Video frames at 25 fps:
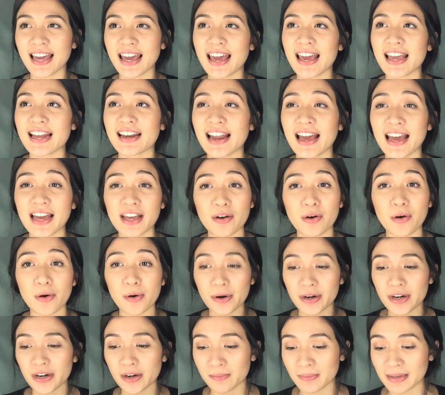And I
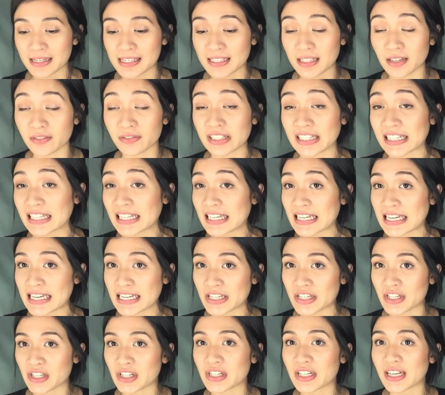ordered myself a
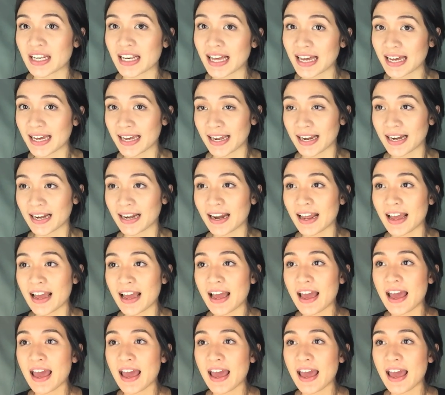kit online,